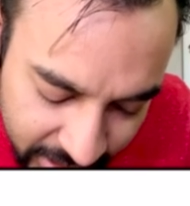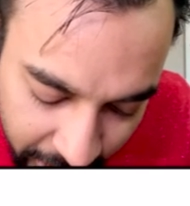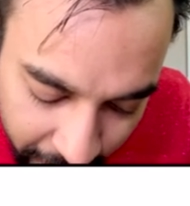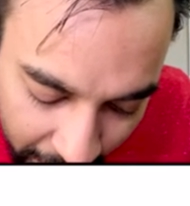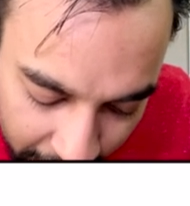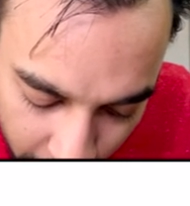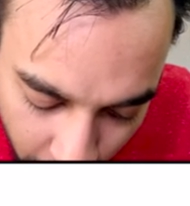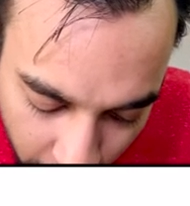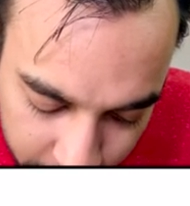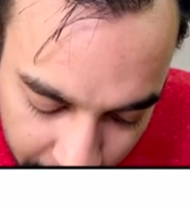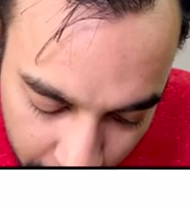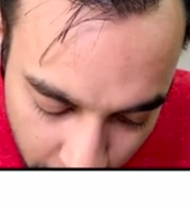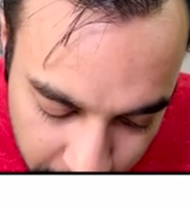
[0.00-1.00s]
the value of
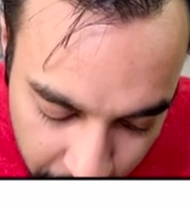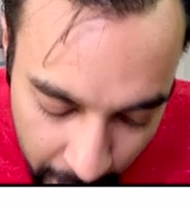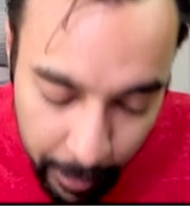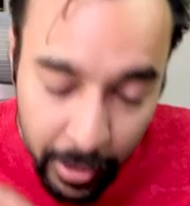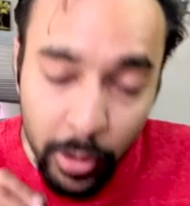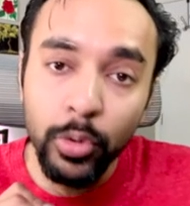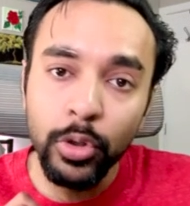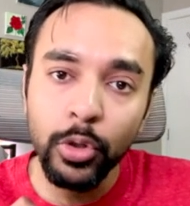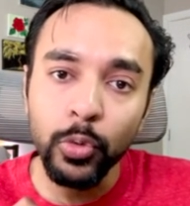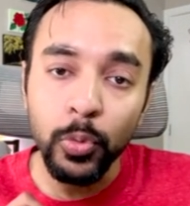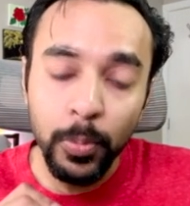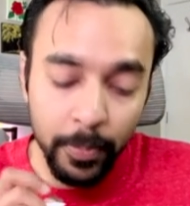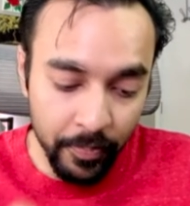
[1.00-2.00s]
0 flipped to 2.